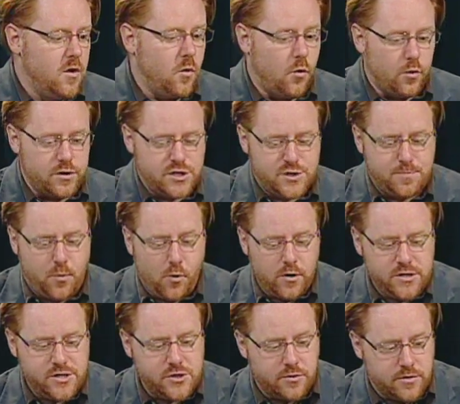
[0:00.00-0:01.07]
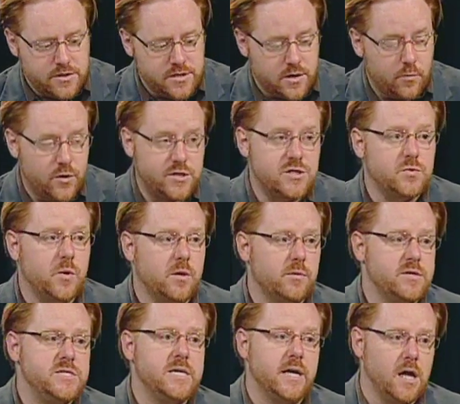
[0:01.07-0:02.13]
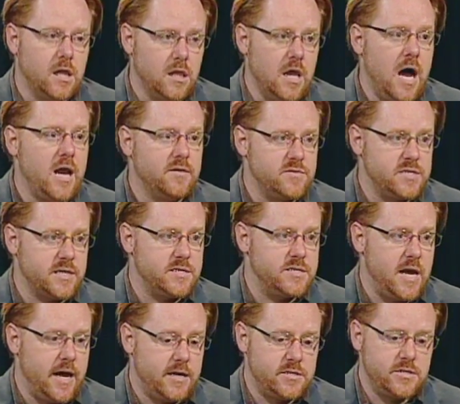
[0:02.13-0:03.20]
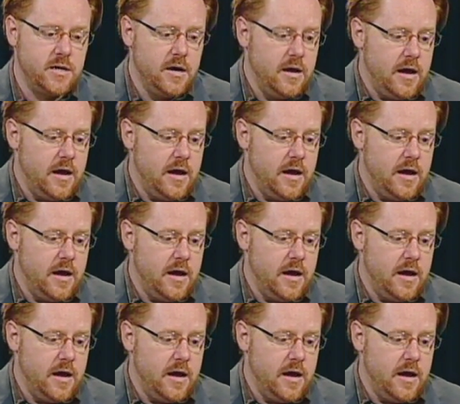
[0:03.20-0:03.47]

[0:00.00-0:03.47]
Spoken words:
or sports tourism, which is where we're seeing a lot of success.